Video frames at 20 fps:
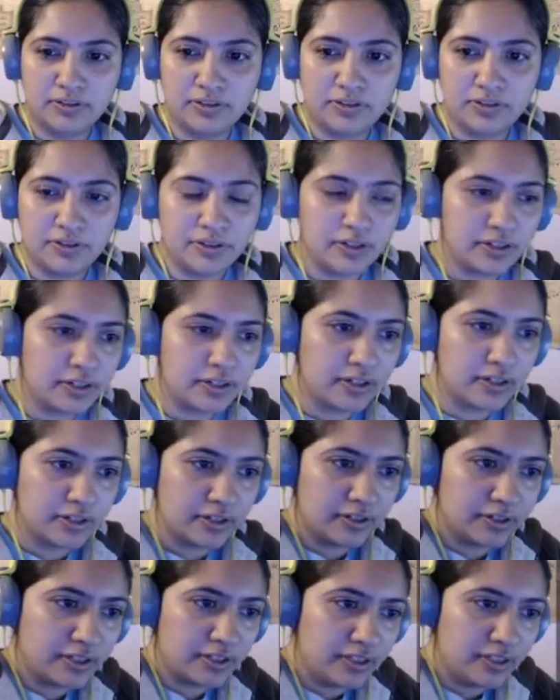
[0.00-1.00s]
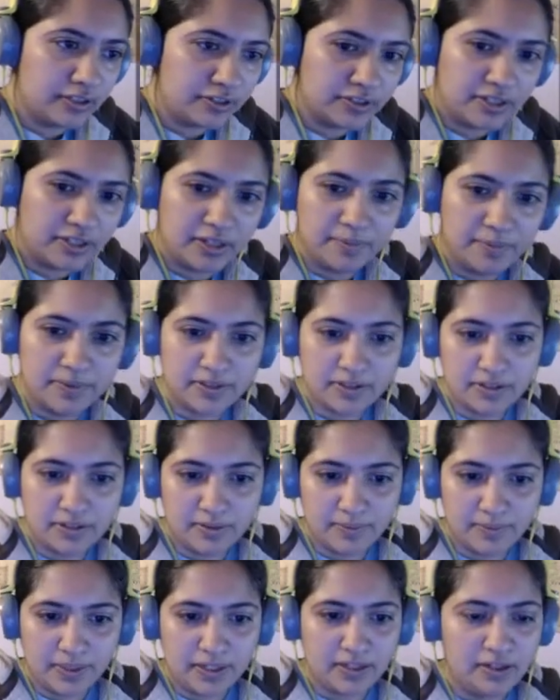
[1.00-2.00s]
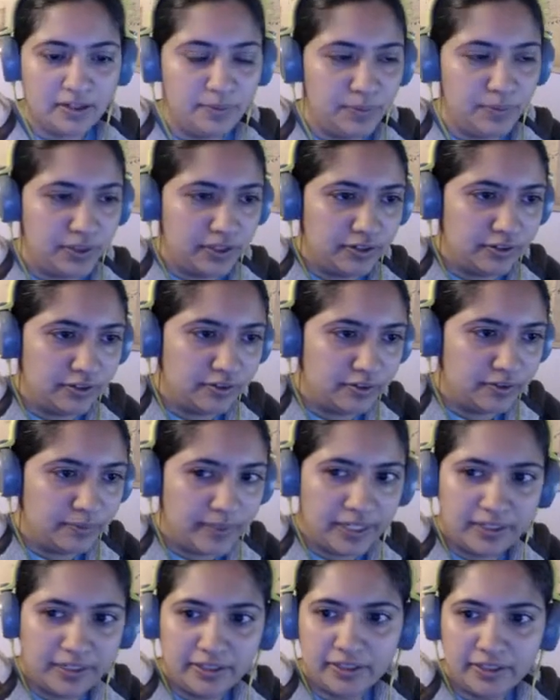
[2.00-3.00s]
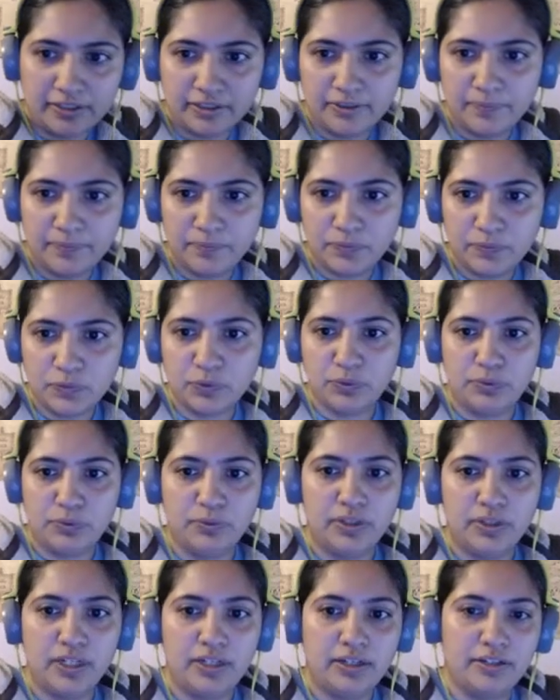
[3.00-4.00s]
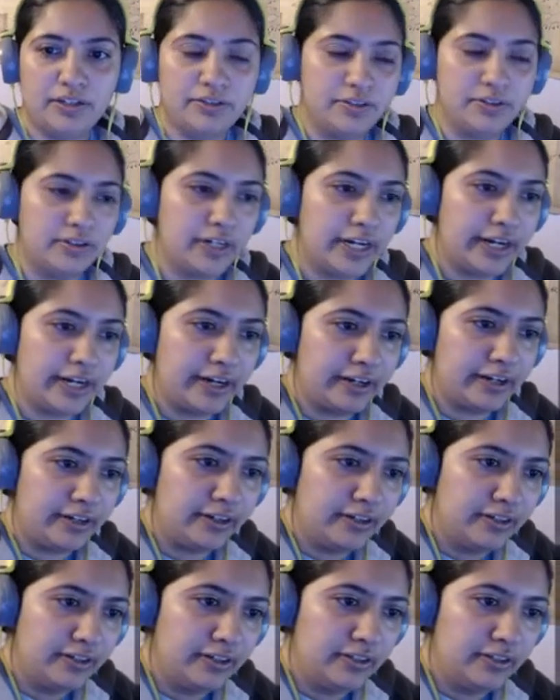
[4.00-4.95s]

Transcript: So her color scheme is gonna be kind of monochromatic. Ooh, yeah, and her hair.